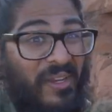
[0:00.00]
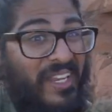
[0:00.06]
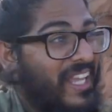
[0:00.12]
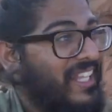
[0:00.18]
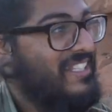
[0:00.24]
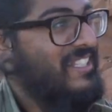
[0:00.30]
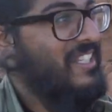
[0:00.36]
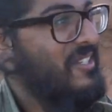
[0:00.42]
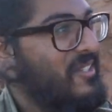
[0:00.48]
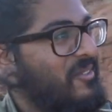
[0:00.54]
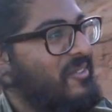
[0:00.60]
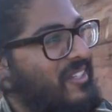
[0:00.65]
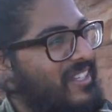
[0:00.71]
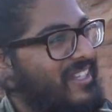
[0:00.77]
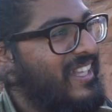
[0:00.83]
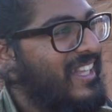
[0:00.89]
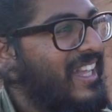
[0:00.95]
tour prices
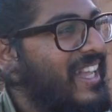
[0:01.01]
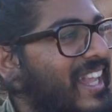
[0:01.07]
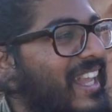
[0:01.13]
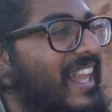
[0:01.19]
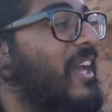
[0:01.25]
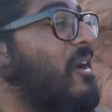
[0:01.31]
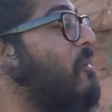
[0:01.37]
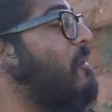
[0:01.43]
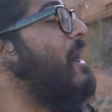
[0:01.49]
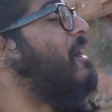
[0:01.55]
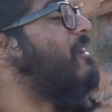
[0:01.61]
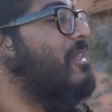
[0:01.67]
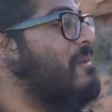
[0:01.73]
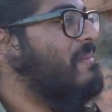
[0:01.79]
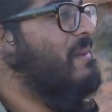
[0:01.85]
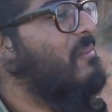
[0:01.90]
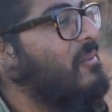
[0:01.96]
can range very high
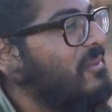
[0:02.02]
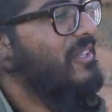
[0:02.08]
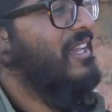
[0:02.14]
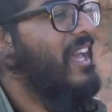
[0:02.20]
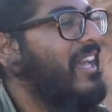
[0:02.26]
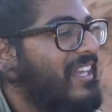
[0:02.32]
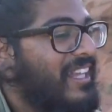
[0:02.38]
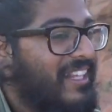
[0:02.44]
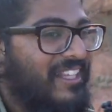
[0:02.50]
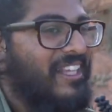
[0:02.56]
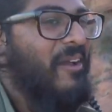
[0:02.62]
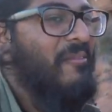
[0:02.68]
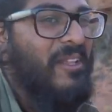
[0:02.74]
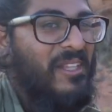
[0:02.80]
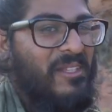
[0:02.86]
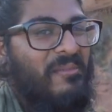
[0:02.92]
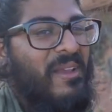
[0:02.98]
to very low. We
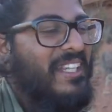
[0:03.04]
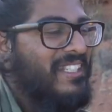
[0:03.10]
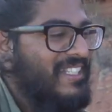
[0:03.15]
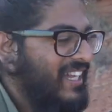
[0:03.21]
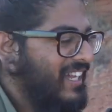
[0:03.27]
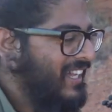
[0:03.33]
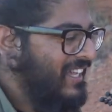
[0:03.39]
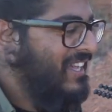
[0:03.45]
opted to work with a